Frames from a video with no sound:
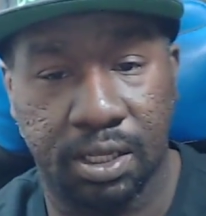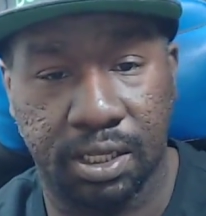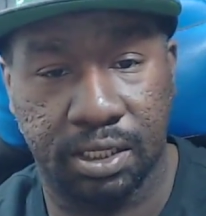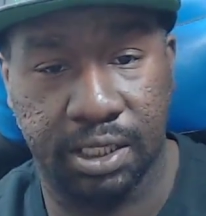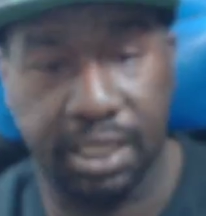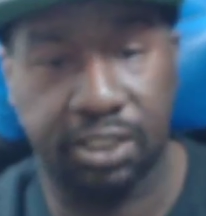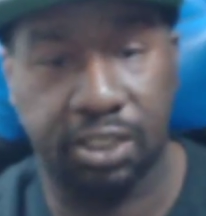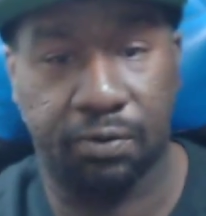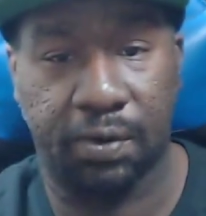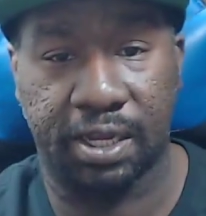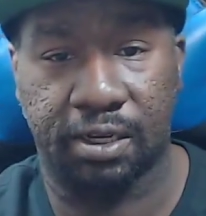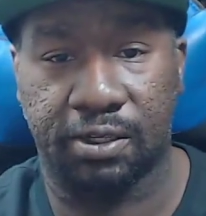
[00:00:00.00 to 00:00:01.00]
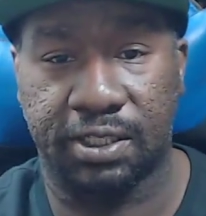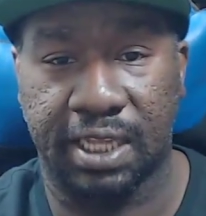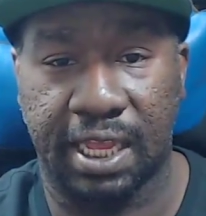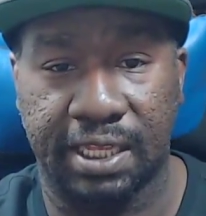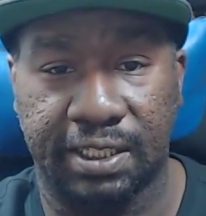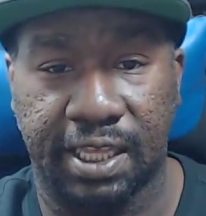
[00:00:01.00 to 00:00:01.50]
these are regular
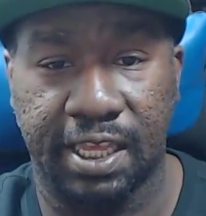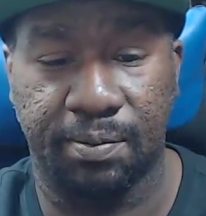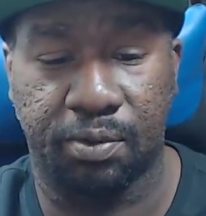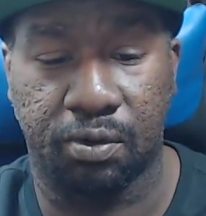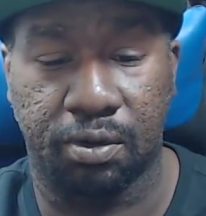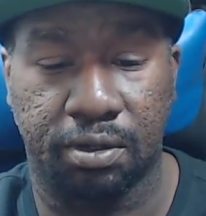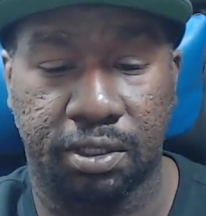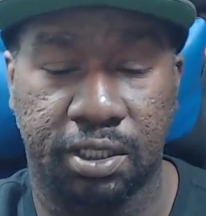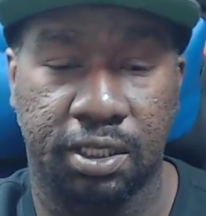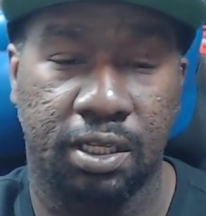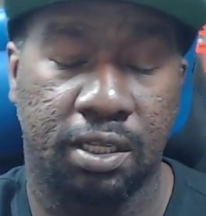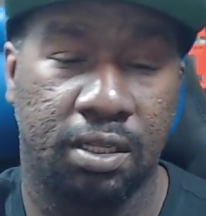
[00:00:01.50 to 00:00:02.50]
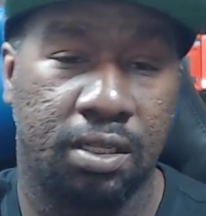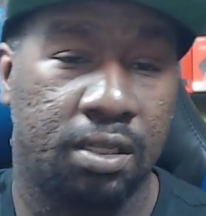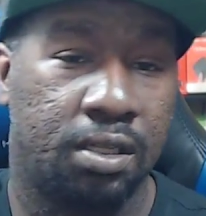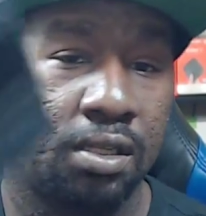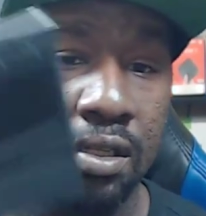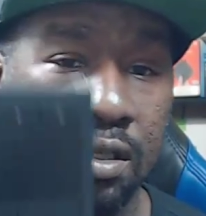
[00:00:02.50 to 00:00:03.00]
size keyboards.
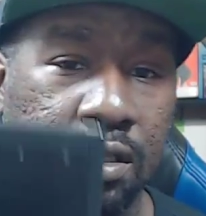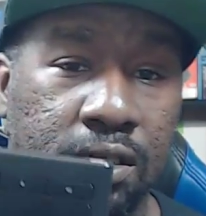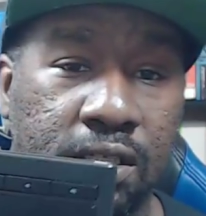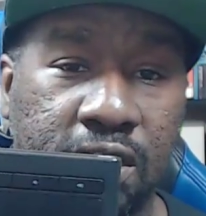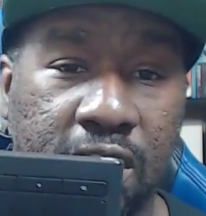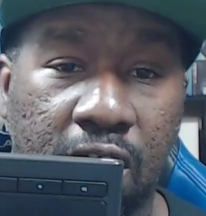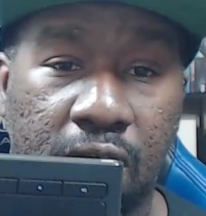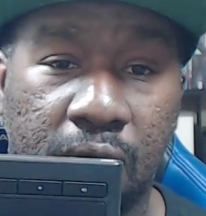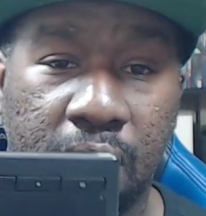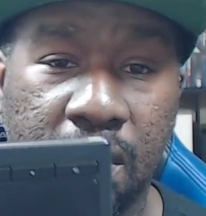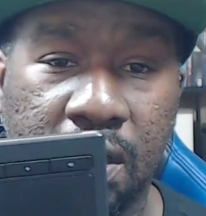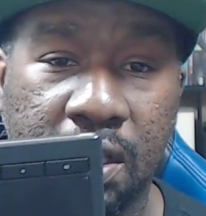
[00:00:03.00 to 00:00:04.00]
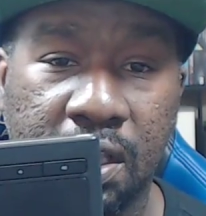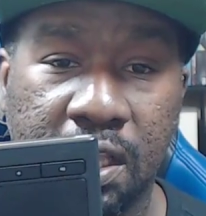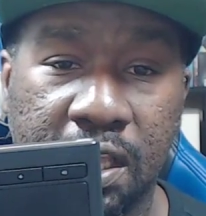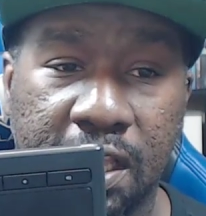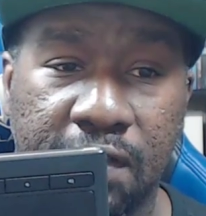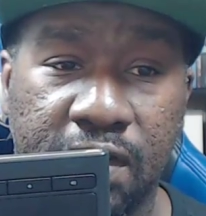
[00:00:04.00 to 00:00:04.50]
So
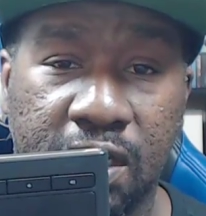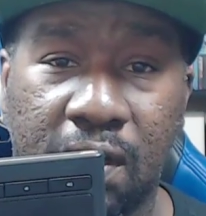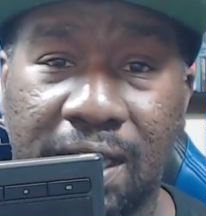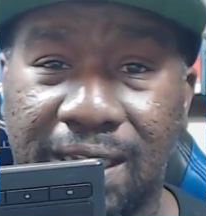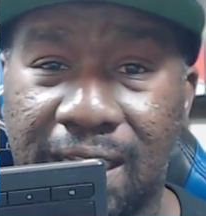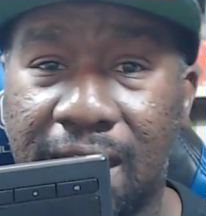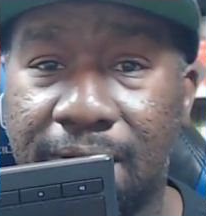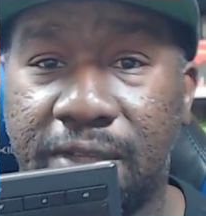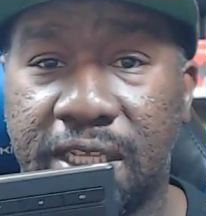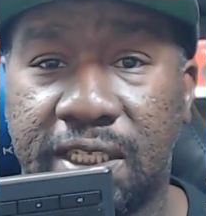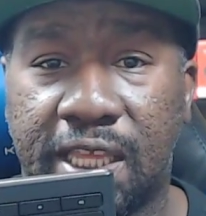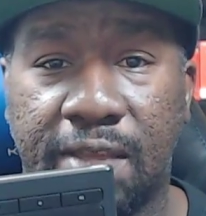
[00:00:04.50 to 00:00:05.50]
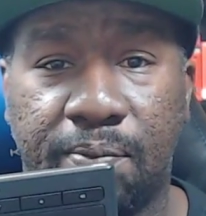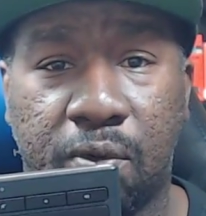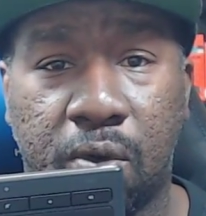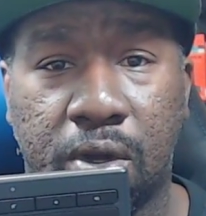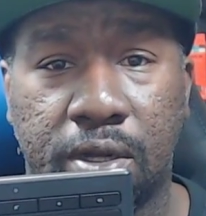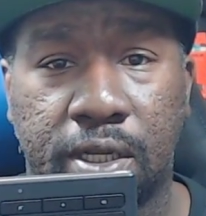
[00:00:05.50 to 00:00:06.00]
even though I love this
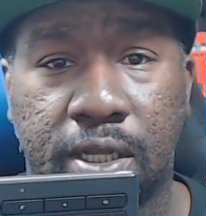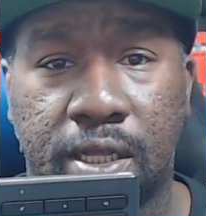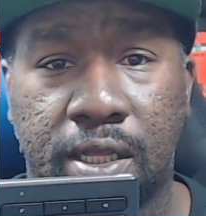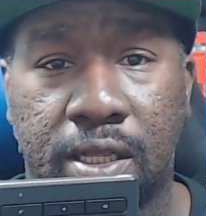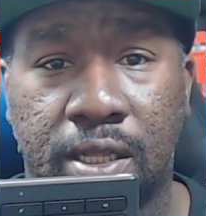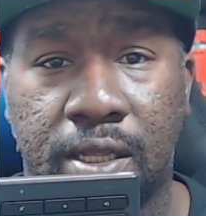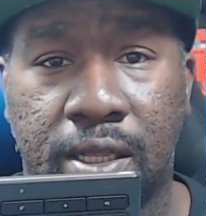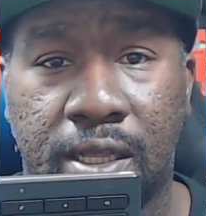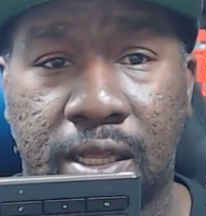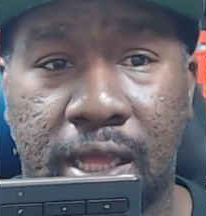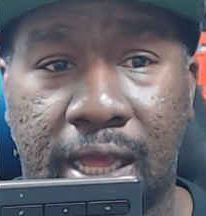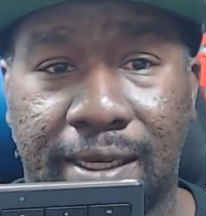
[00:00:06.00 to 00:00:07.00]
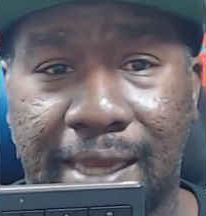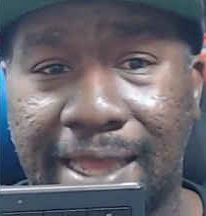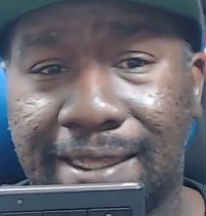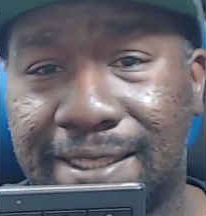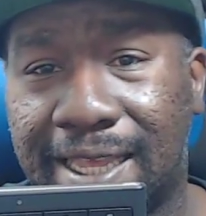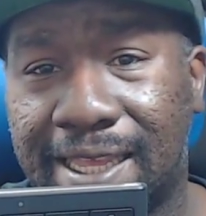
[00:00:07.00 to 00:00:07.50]
keyboard, I
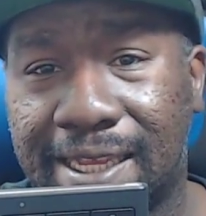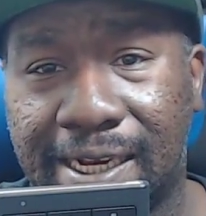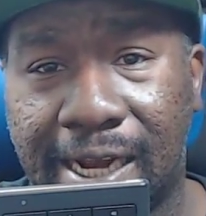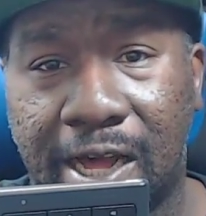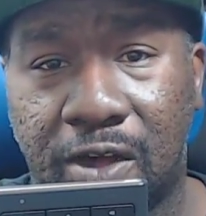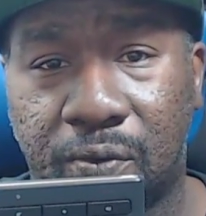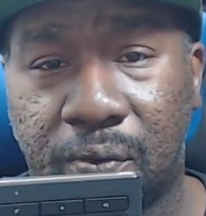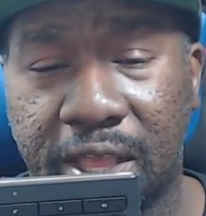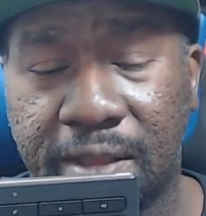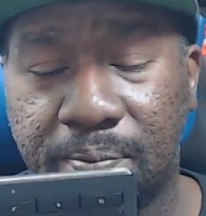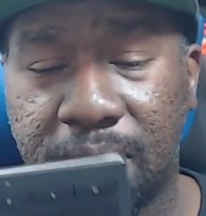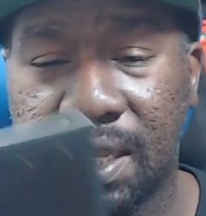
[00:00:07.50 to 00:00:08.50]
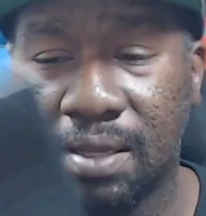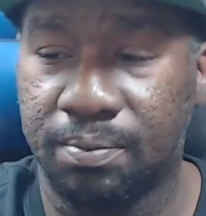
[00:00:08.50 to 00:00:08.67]
like taking it out with me,